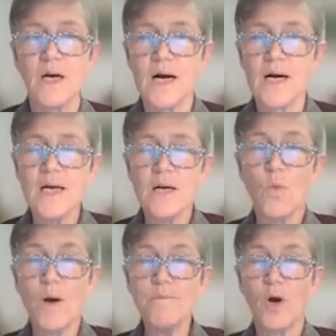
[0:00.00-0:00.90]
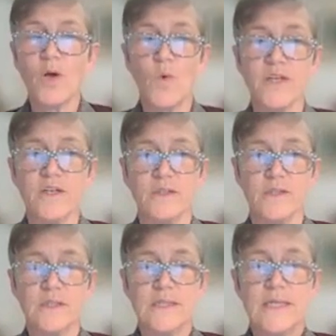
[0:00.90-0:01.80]
uh, one boy and one girl.
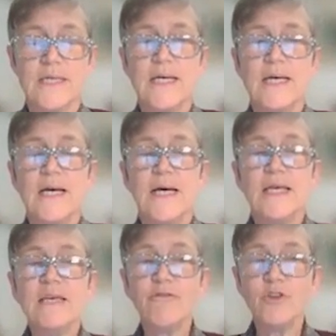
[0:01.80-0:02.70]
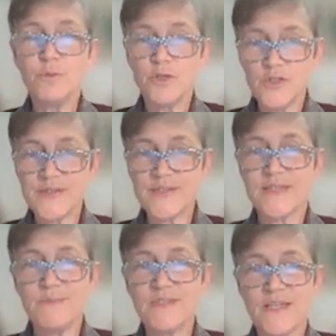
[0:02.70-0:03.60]
If you produce the
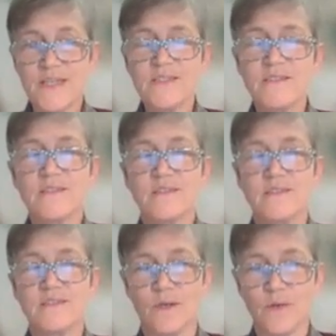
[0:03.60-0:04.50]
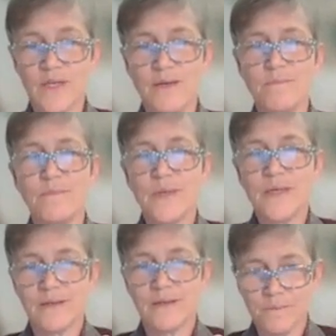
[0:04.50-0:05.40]
same sentence, so Kim,
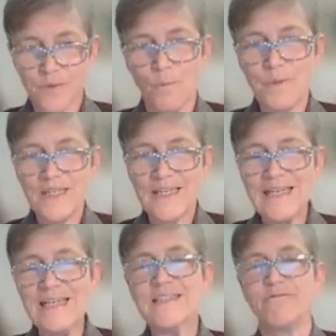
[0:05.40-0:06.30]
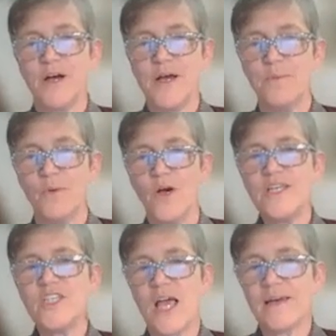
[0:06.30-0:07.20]
copula classifier boy,
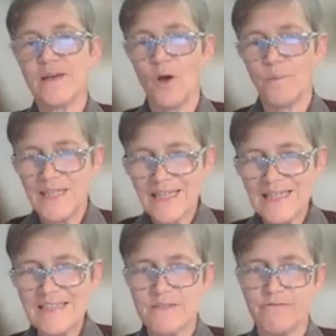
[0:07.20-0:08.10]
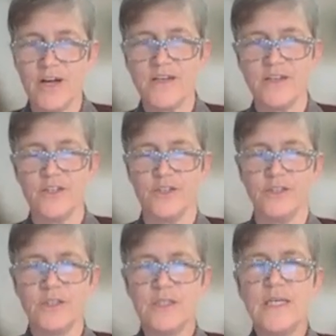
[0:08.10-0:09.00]
Jan copula classifier
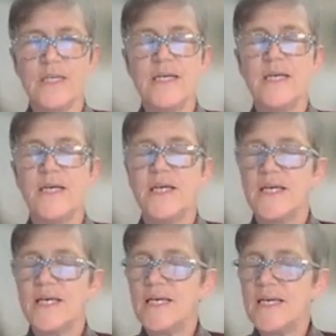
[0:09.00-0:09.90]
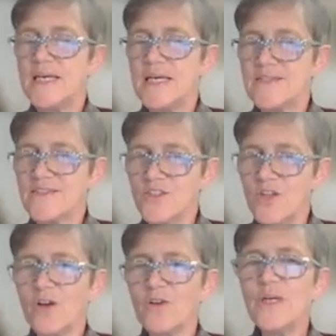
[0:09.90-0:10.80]
girl, it's
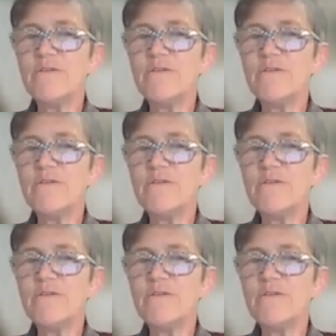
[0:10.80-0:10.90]
not really